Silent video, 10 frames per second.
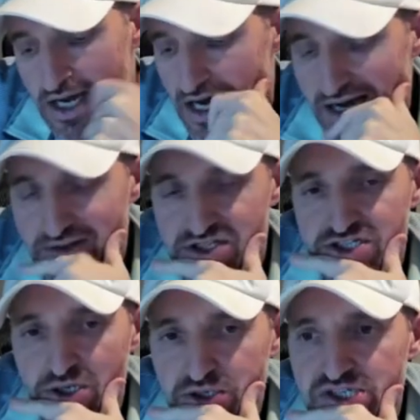uh,
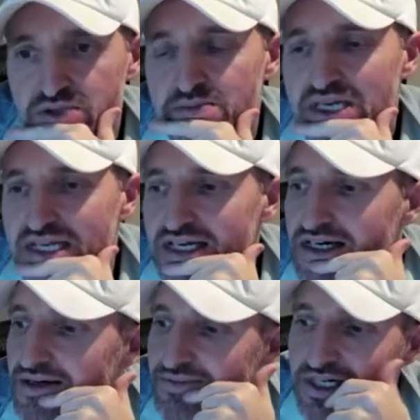social
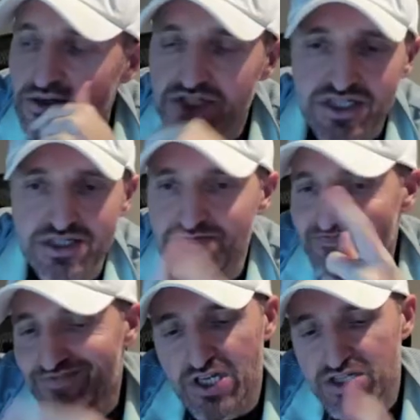media, you know,
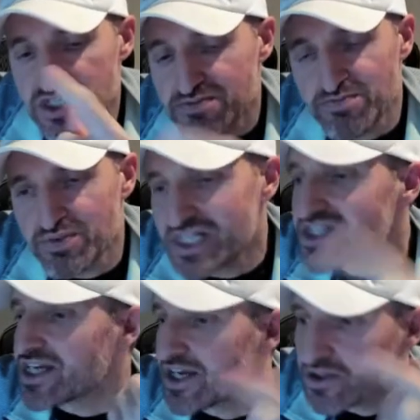you know, spin
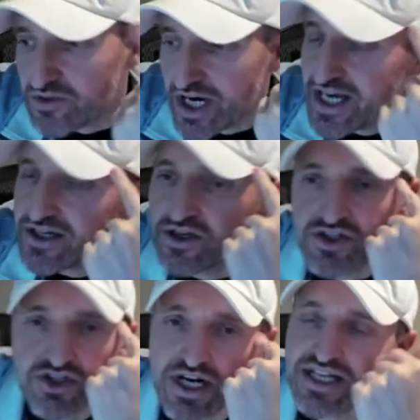cycle, right? You know,
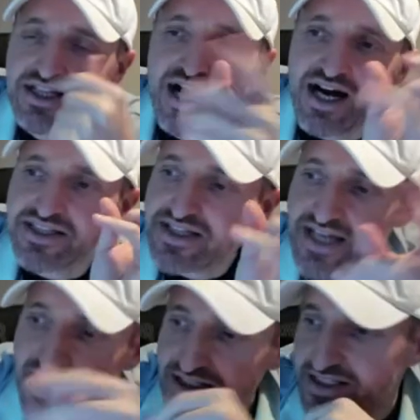trading the hot
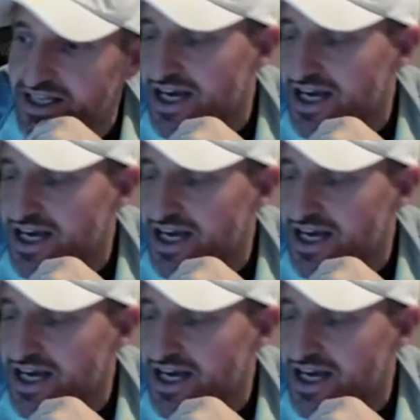stock of the